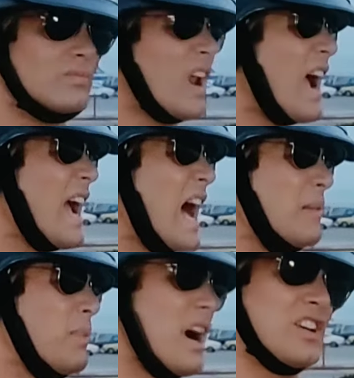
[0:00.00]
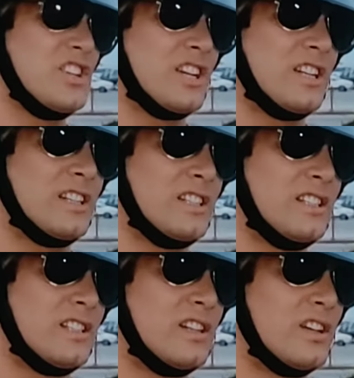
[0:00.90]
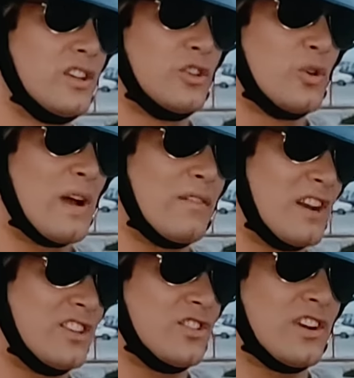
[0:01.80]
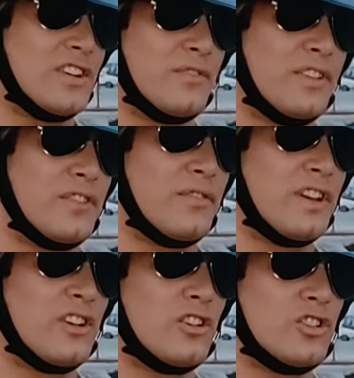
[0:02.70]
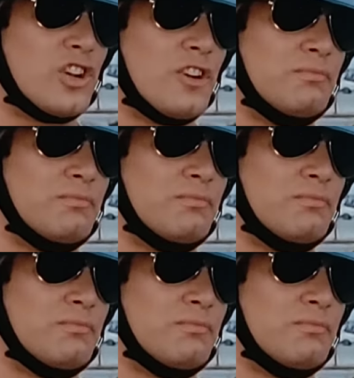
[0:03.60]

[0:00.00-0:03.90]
I got it, Ponch. Do you have registration for this vehicle, sir?